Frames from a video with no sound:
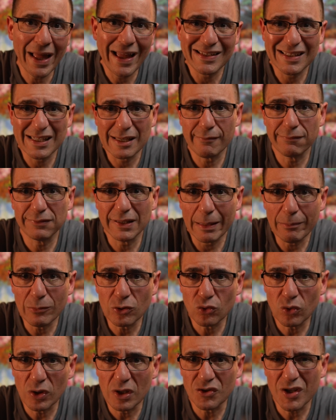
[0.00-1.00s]

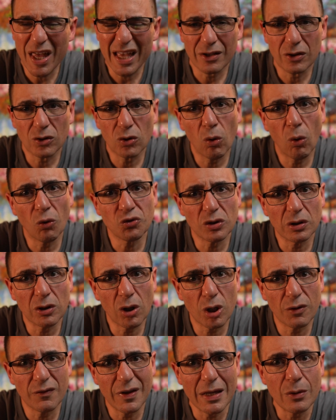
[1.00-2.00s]
anti-inflammatories. They can cause a
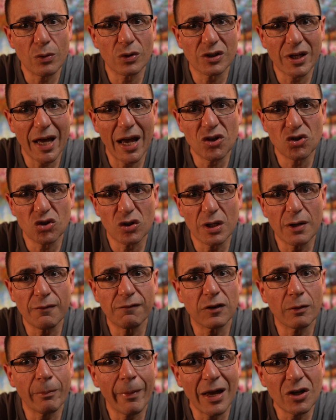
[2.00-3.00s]
lot of irritation and
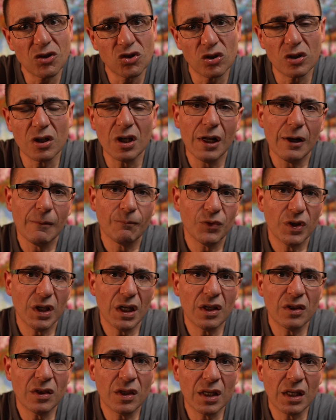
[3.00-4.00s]
inflammation
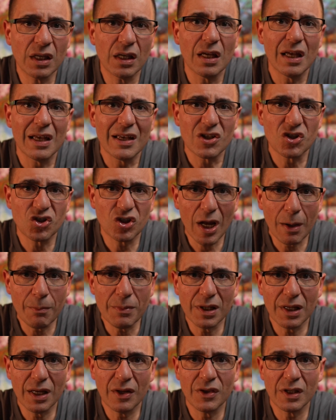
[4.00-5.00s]
in the
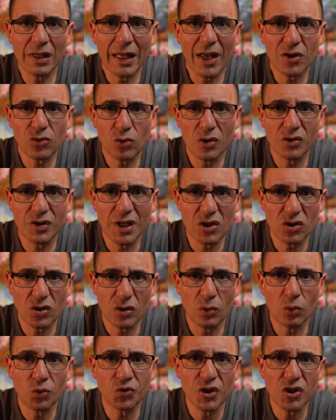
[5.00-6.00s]
stomach and the
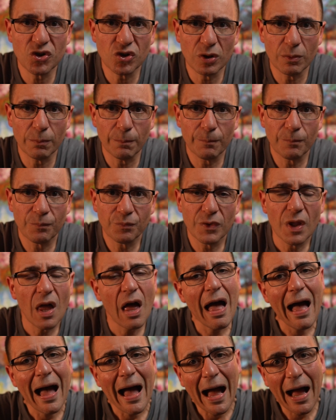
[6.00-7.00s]
gastrointestinal system.
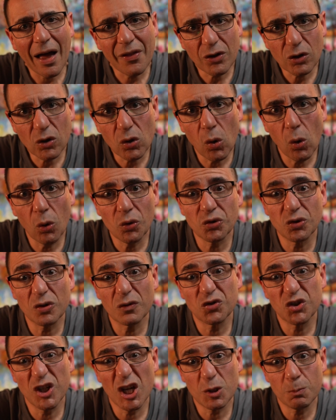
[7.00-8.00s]
Other causes
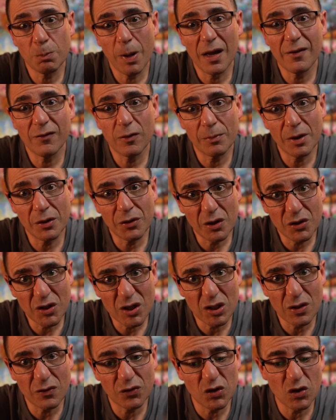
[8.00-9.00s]
of chest pain from the
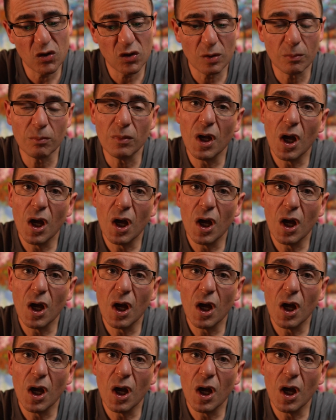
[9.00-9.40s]
digestive system,